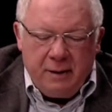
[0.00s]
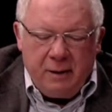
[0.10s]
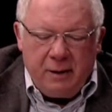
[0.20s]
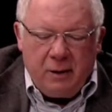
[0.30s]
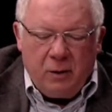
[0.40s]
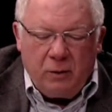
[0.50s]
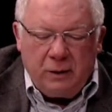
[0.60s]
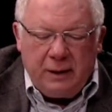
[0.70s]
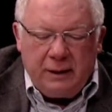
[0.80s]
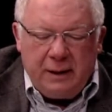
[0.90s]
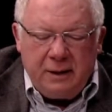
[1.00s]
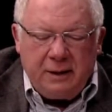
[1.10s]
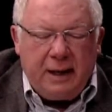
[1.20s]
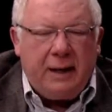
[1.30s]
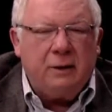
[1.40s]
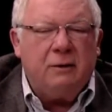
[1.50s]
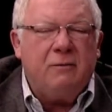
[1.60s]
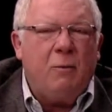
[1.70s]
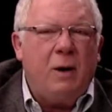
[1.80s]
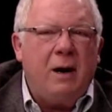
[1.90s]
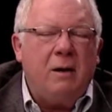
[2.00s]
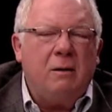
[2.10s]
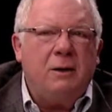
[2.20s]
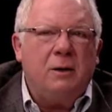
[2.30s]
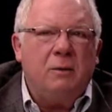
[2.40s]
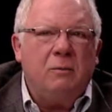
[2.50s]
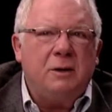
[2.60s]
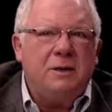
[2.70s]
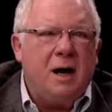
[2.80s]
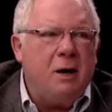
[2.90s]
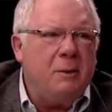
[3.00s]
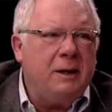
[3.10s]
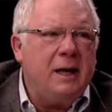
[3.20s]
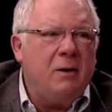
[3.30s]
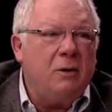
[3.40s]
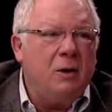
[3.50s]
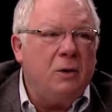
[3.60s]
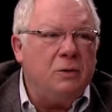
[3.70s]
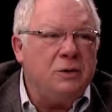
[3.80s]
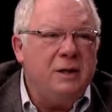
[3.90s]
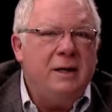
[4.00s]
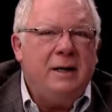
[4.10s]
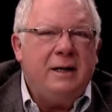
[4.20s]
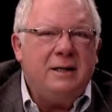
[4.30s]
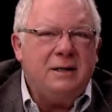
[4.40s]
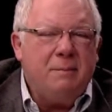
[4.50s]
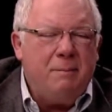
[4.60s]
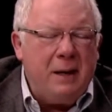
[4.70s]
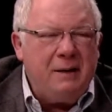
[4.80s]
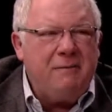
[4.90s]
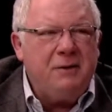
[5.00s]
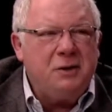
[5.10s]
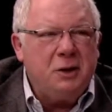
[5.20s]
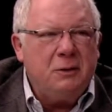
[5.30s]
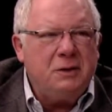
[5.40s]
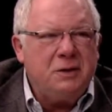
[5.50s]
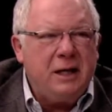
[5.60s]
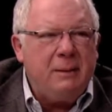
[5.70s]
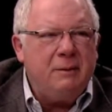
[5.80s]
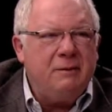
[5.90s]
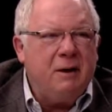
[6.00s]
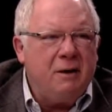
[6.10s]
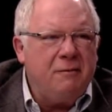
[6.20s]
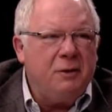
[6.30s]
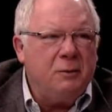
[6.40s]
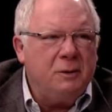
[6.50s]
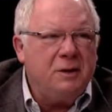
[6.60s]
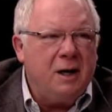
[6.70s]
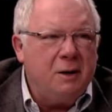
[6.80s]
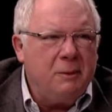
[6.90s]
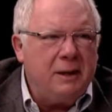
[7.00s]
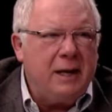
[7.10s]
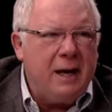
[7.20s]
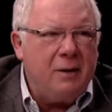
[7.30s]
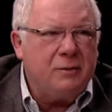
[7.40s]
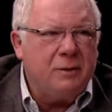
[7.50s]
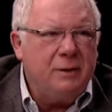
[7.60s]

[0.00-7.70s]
The only indicator of where your retirement account goes is the beneficiary statement of your retirement account.